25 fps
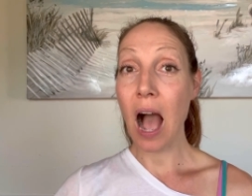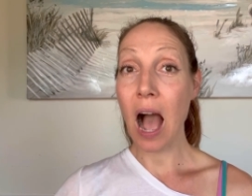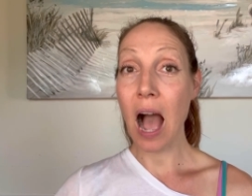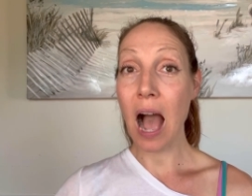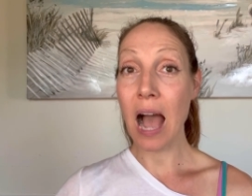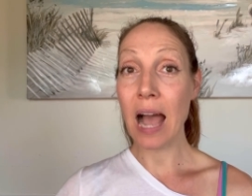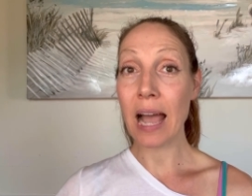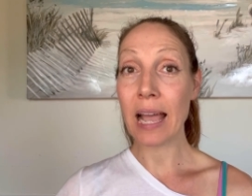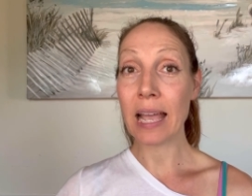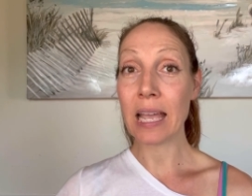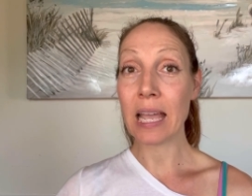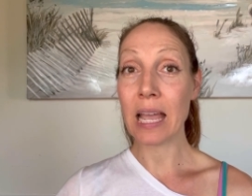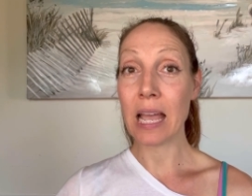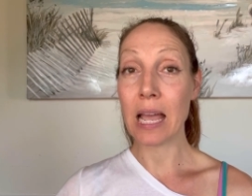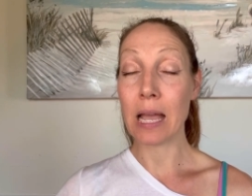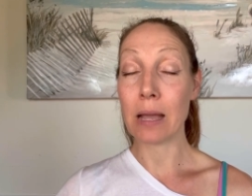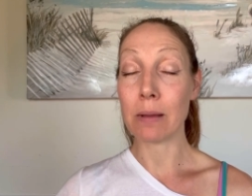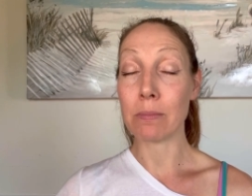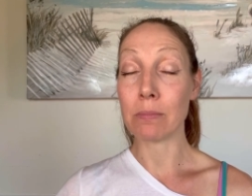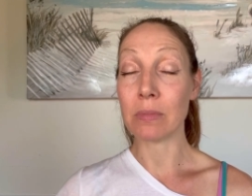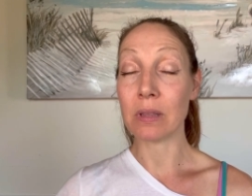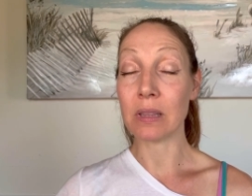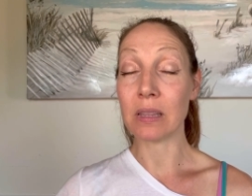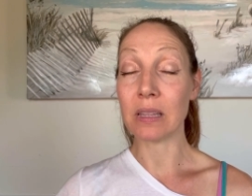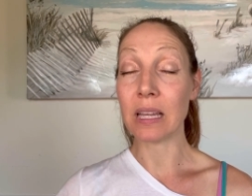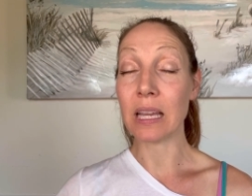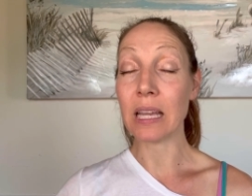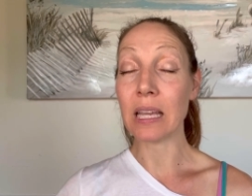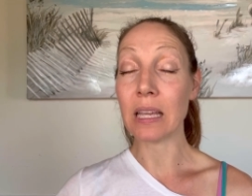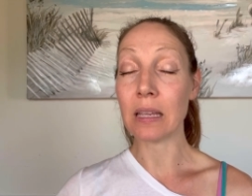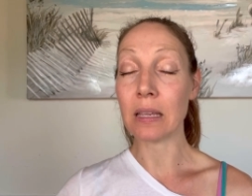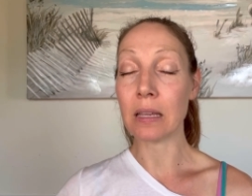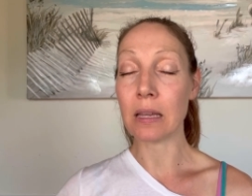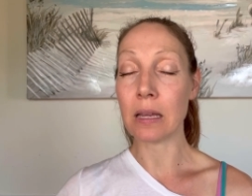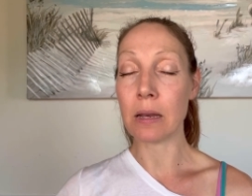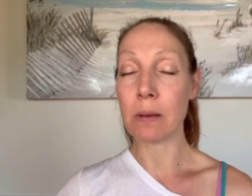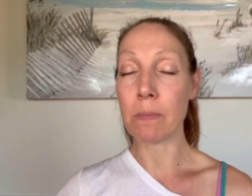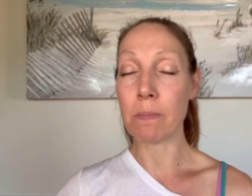I am
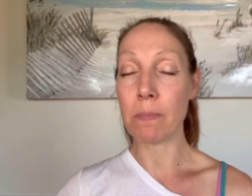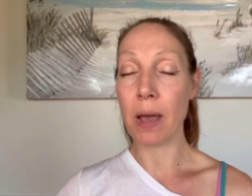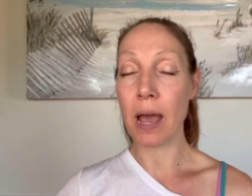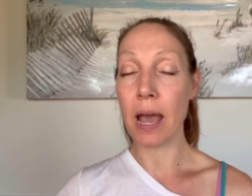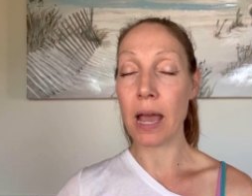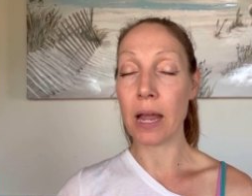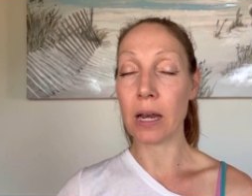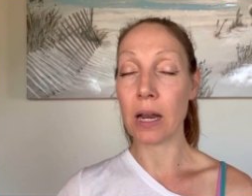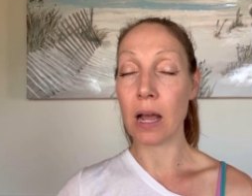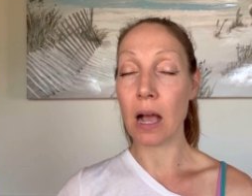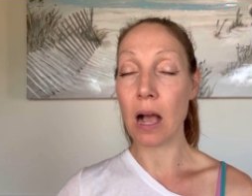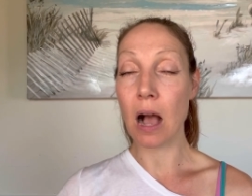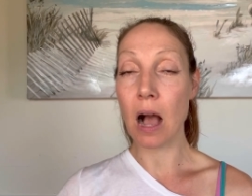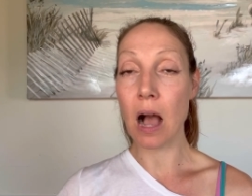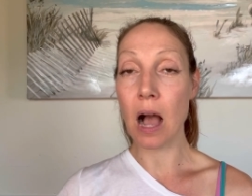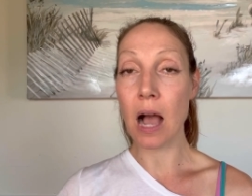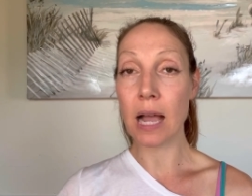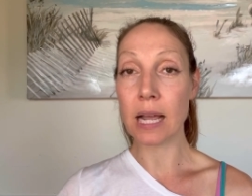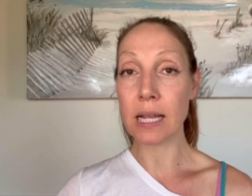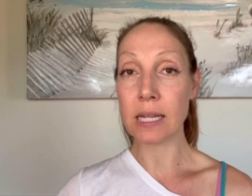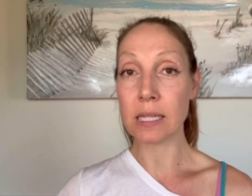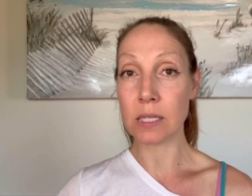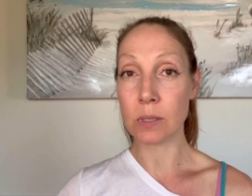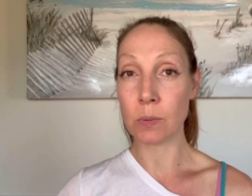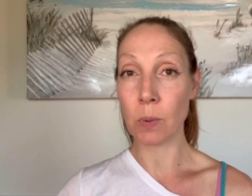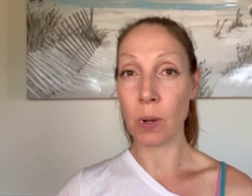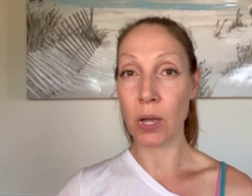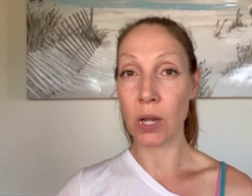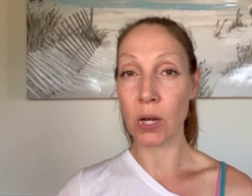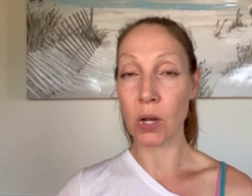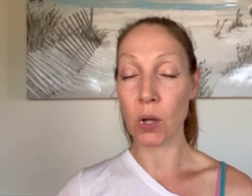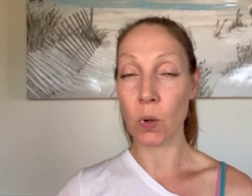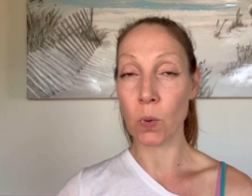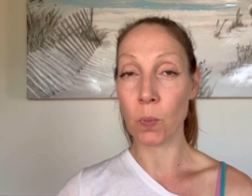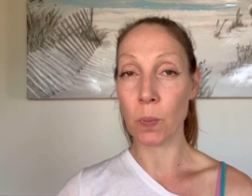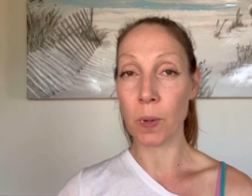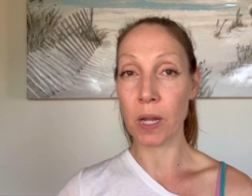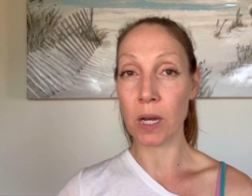laying in bed, eyes wide
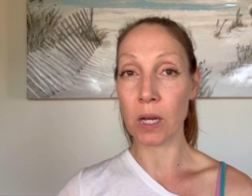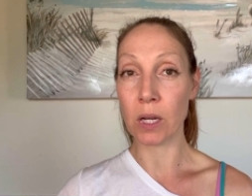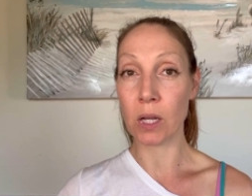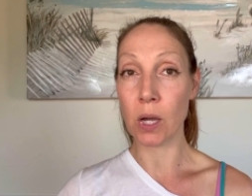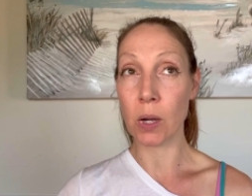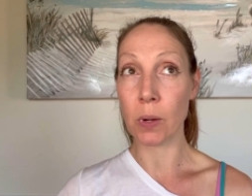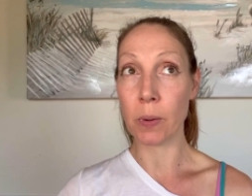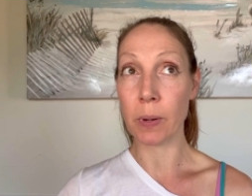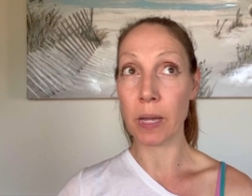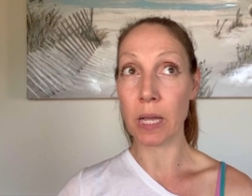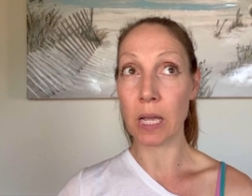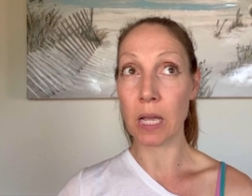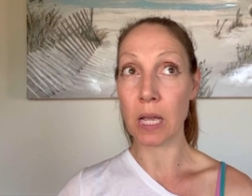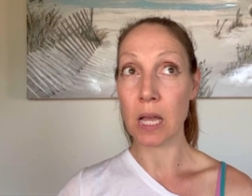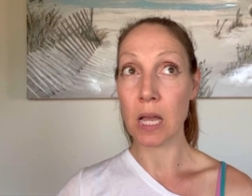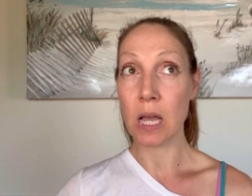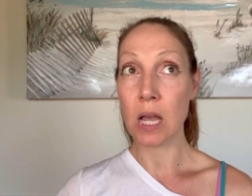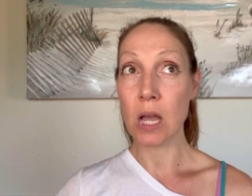open, going,